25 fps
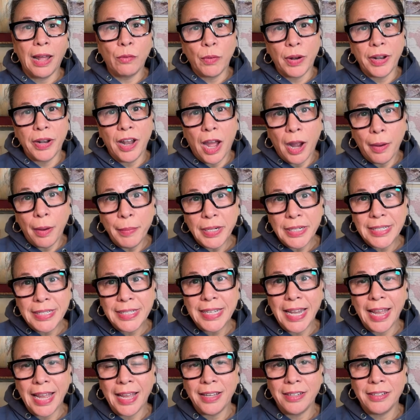L. Ron Hubbard
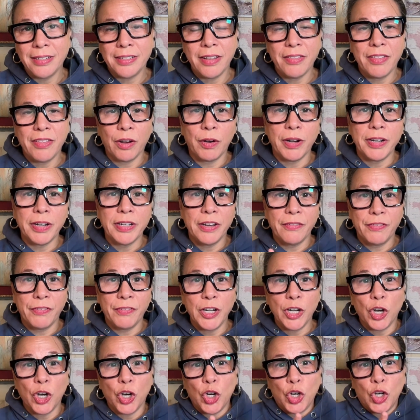says there are
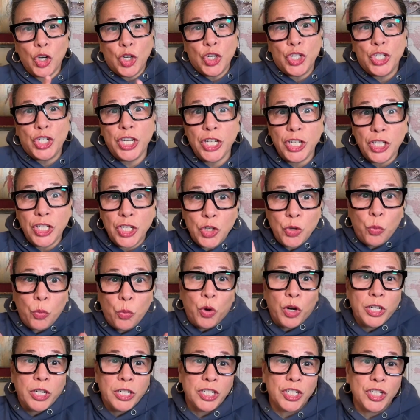different urges
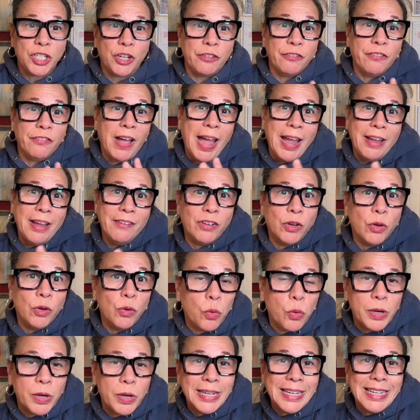towards
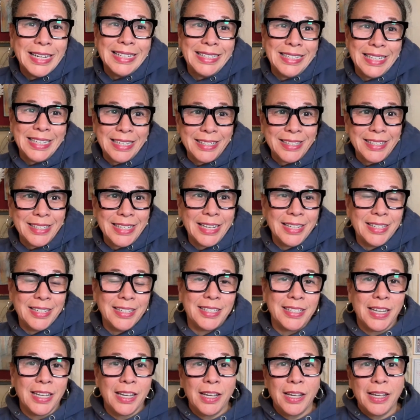survival or
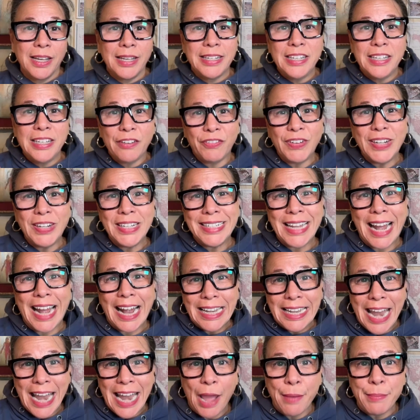existence, different
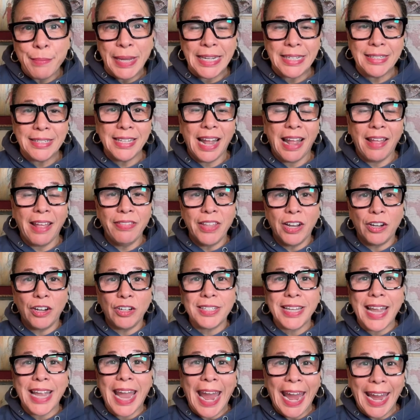dynamics, and
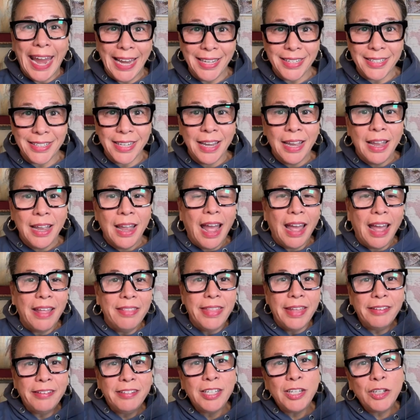there's 8.
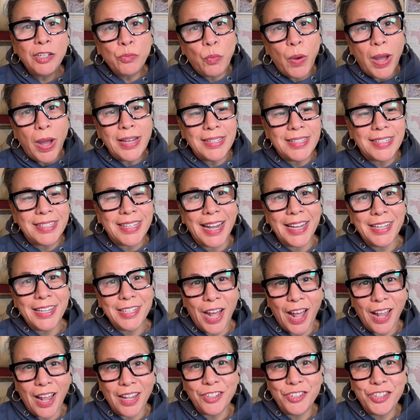And this is what
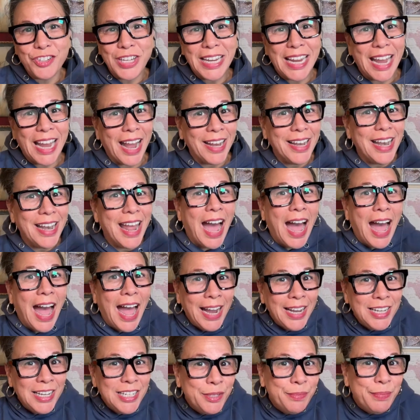Scientology kind of
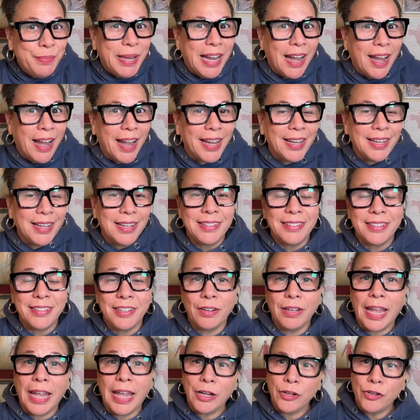hides behind, because
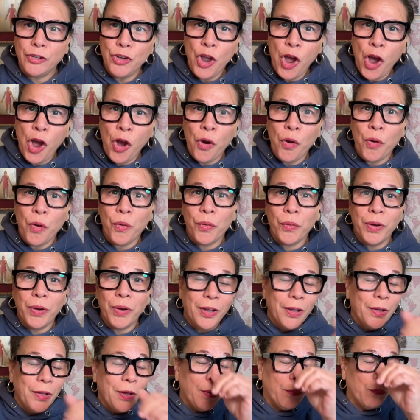they're like, no.
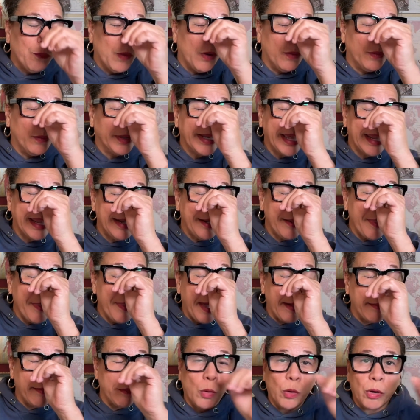Well, we'll get into
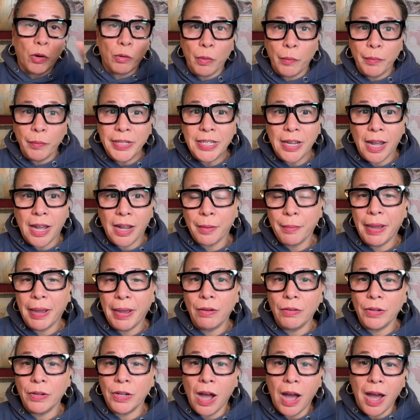that more when we talk
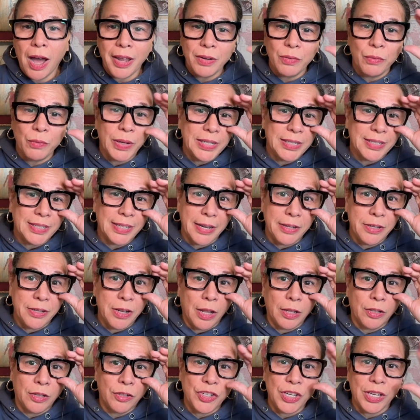about God and what
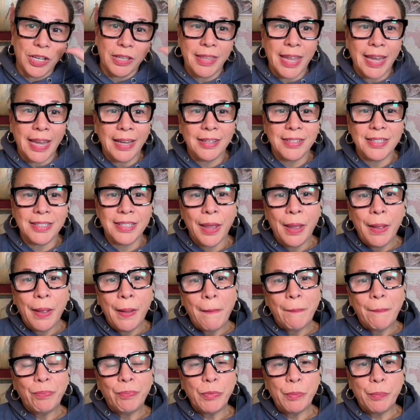Scientology thinks.
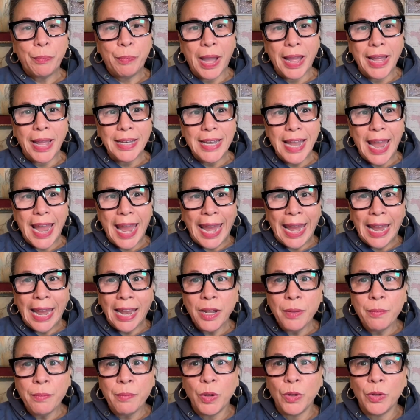But
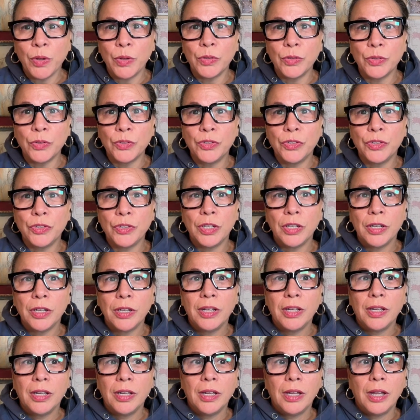animals,
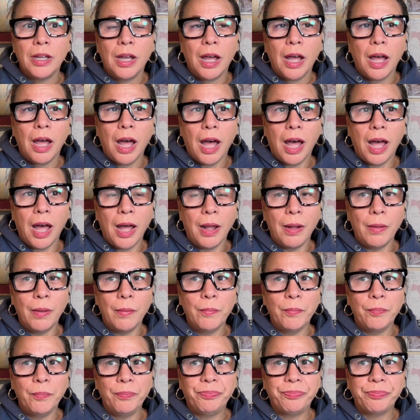
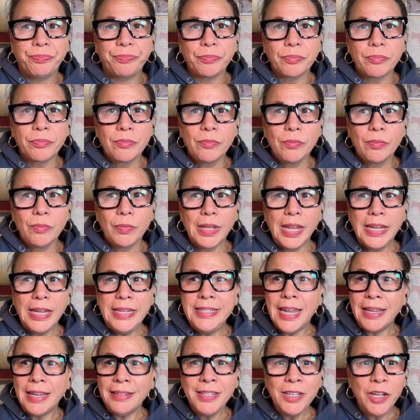
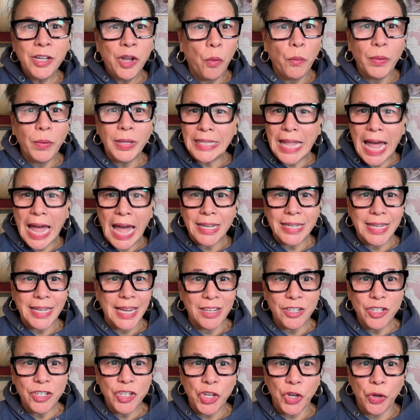he doesn't go a lot
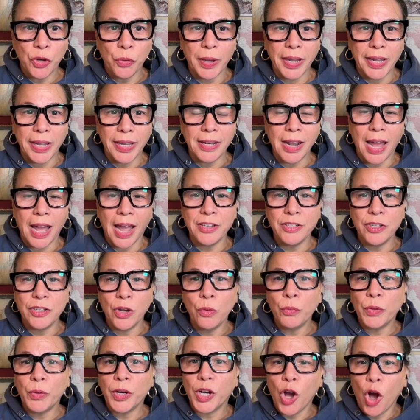into it. I
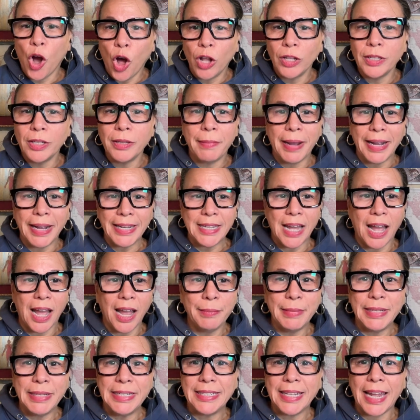don't recall in my
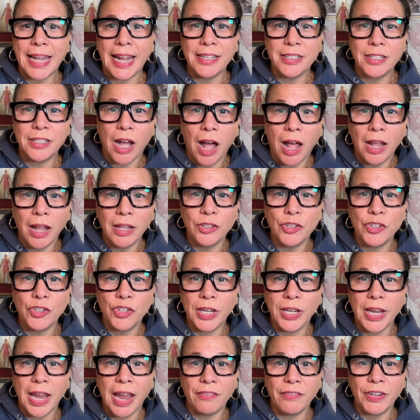time in
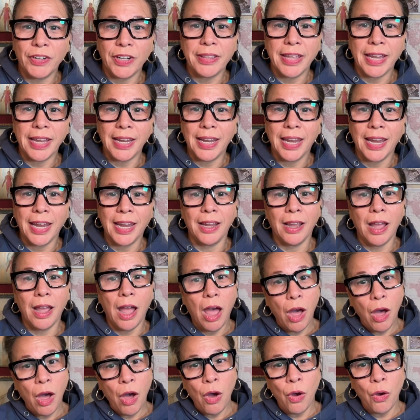Scientology ever thinking,
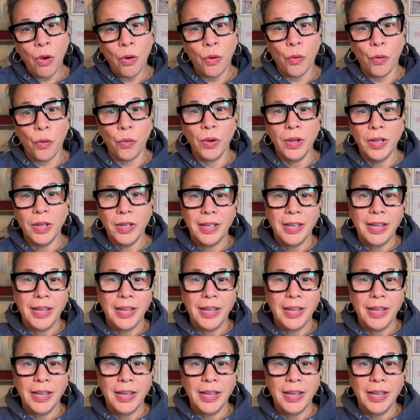oh,